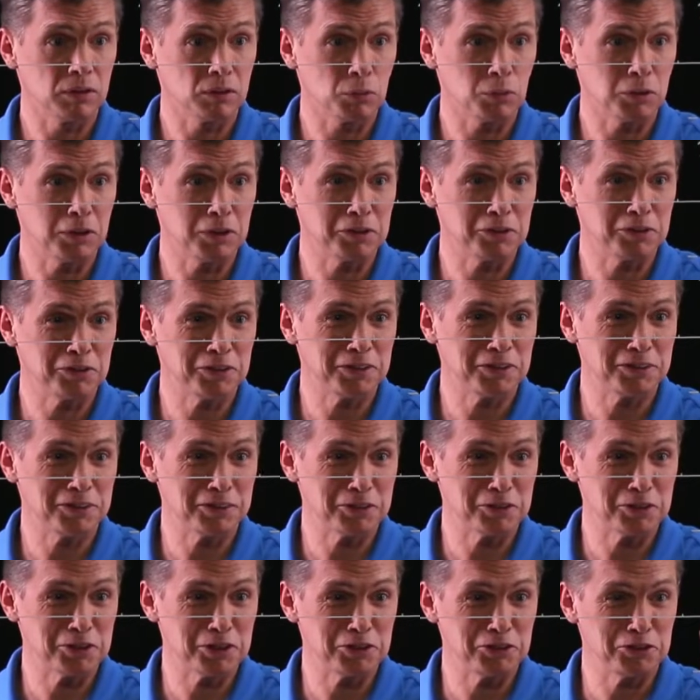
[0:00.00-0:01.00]
the one I
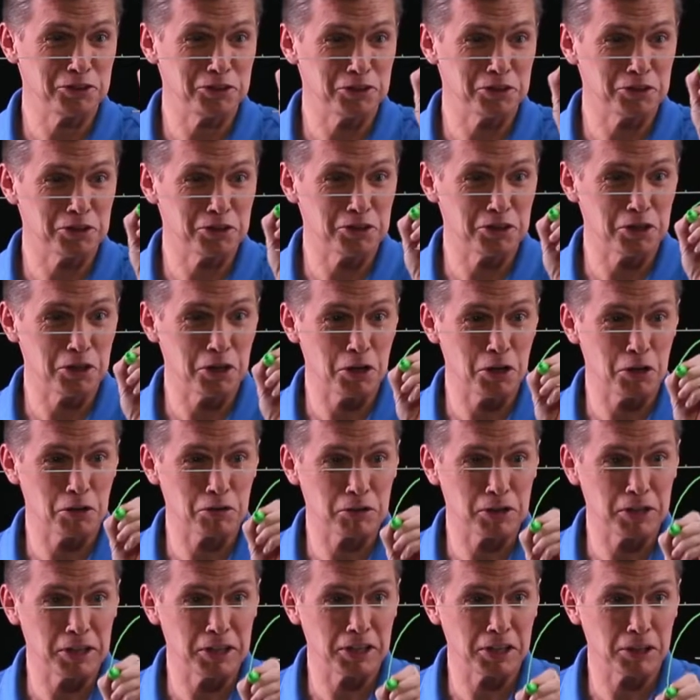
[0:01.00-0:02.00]
suggest you should know,
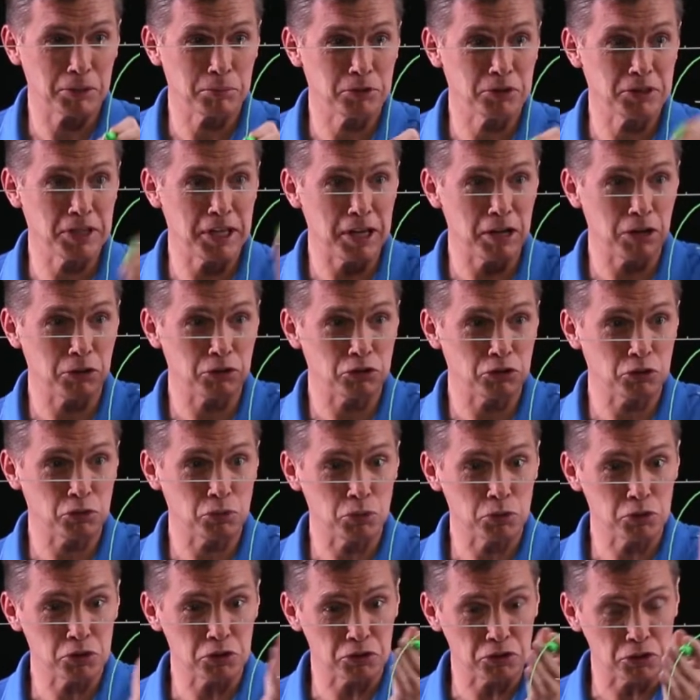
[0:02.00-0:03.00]
right? It comes down,
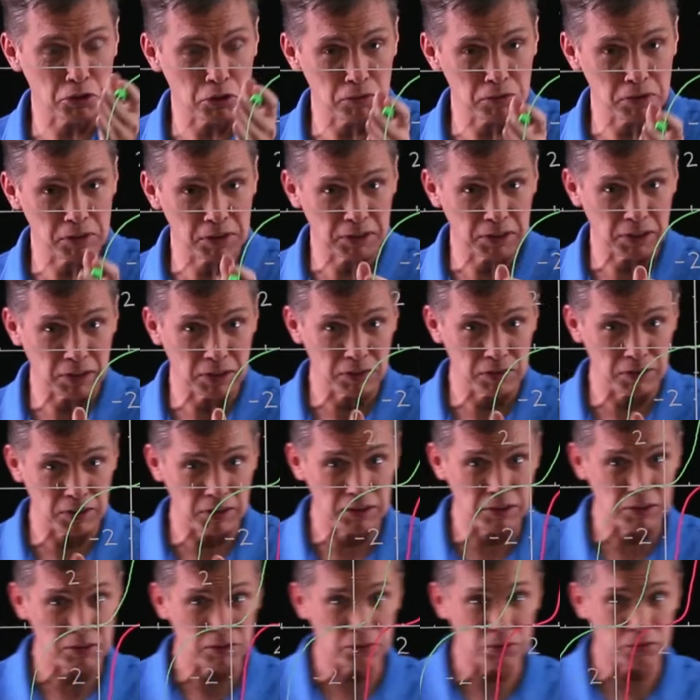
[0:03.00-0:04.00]
swooshes over, and then
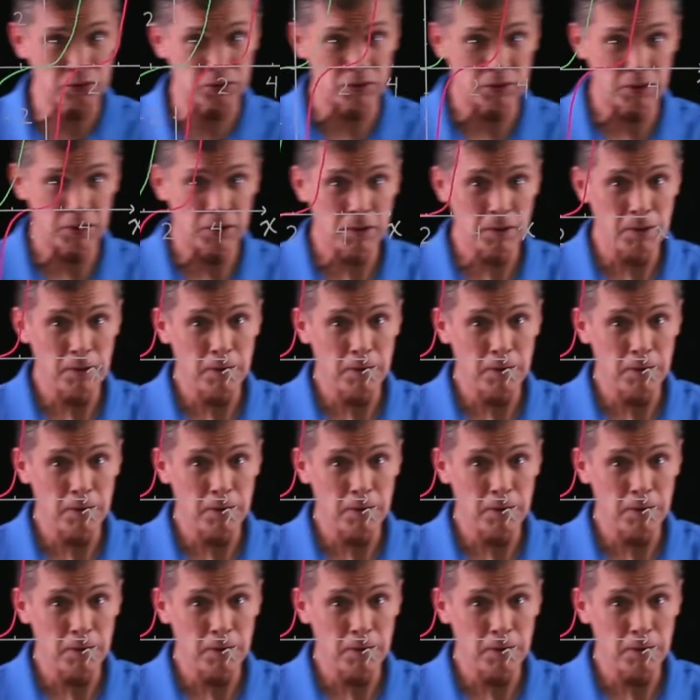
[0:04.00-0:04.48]
continues.